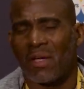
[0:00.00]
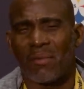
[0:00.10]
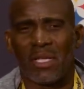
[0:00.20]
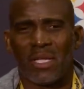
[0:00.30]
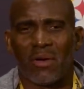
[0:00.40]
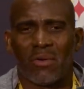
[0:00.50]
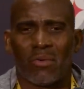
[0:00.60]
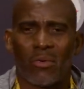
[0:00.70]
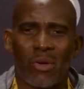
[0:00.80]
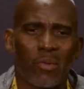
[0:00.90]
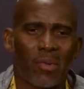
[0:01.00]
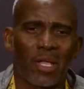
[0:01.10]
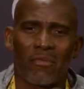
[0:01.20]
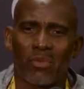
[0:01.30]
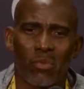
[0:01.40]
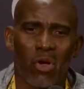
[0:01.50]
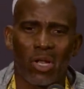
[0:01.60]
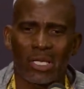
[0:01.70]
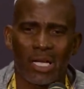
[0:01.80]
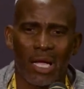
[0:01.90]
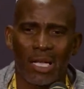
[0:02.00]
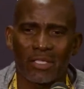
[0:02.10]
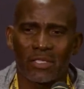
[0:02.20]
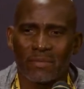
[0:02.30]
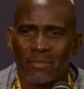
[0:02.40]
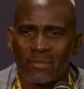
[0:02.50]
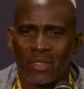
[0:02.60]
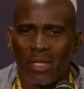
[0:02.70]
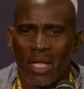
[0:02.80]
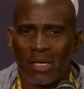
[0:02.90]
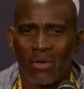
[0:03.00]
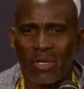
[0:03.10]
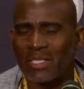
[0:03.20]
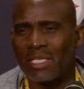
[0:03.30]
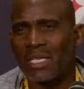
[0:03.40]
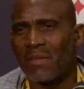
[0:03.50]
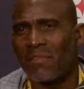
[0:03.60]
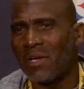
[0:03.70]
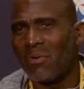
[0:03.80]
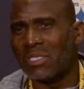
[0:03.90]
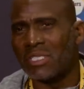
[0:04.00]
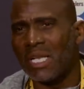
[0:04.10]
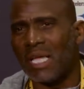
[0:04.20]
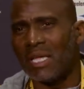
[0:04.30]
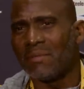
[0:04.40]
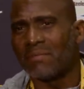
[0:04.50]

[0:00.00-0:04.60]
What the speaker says: I mean, you know, when we were playing football in college, going into the NFL wasn't a